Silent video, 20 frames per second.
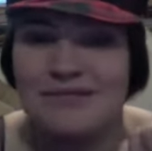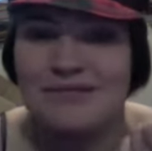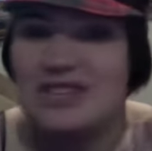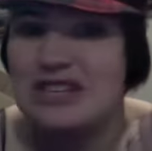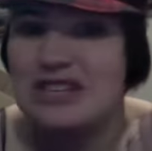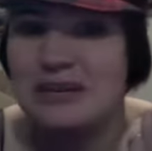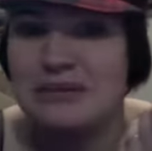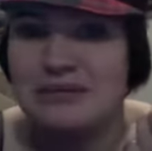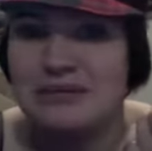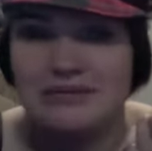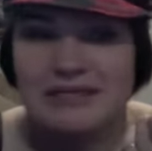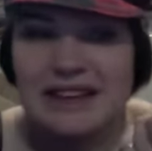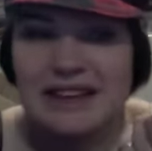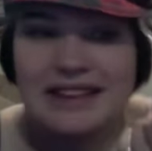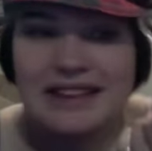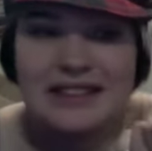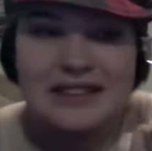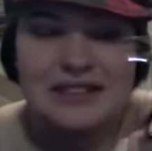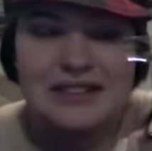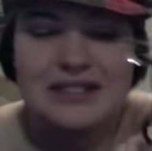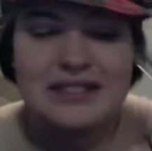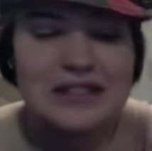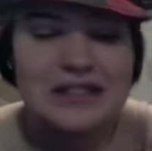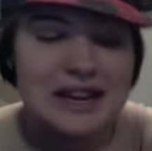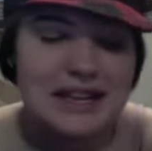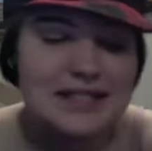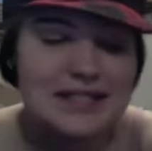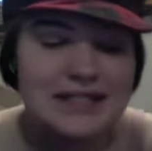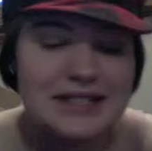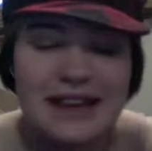so like they're just
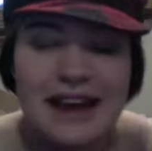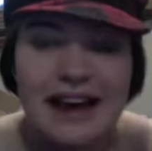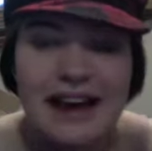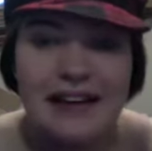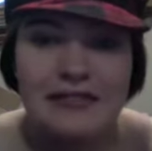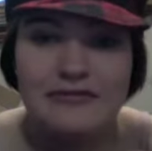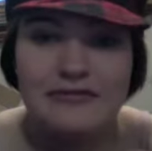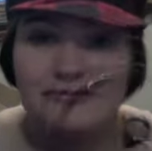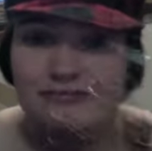nice to have.